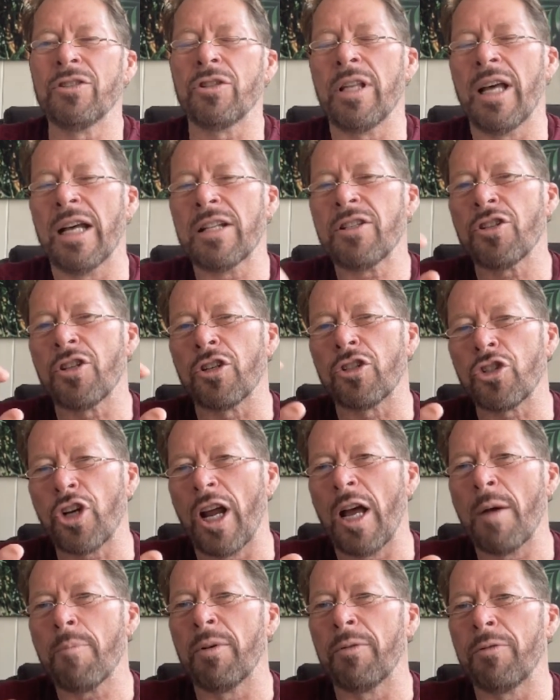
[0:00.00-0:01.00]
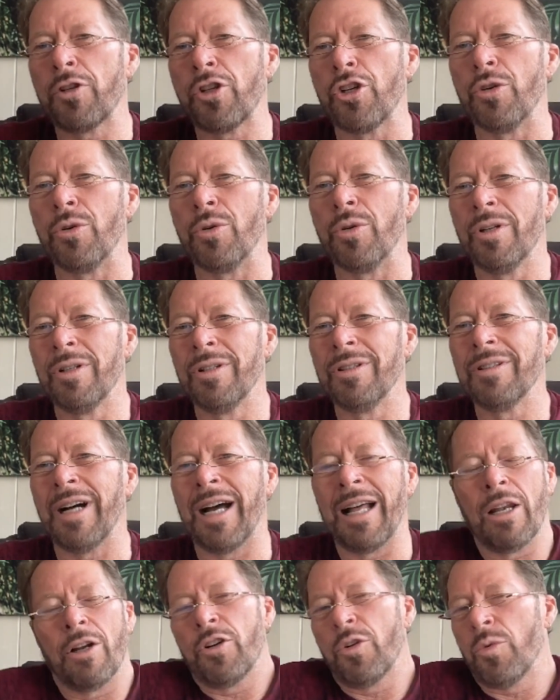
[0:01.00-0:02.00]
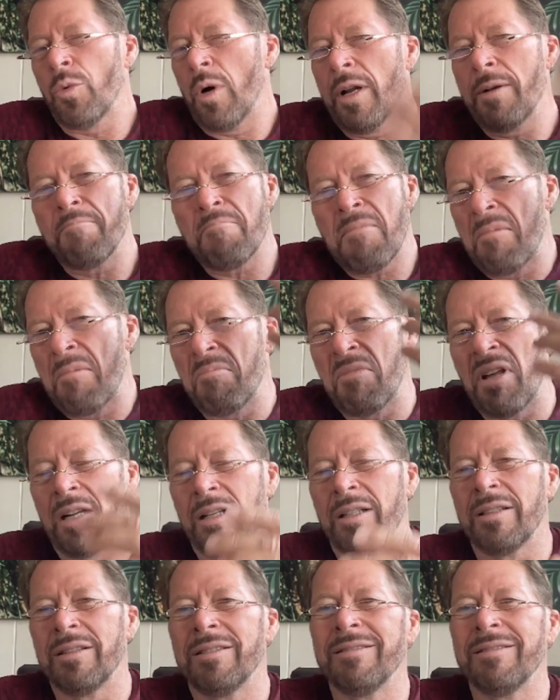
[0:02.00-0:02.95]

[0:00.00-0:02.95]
That's the trap of Shu. I learned one, I'm done.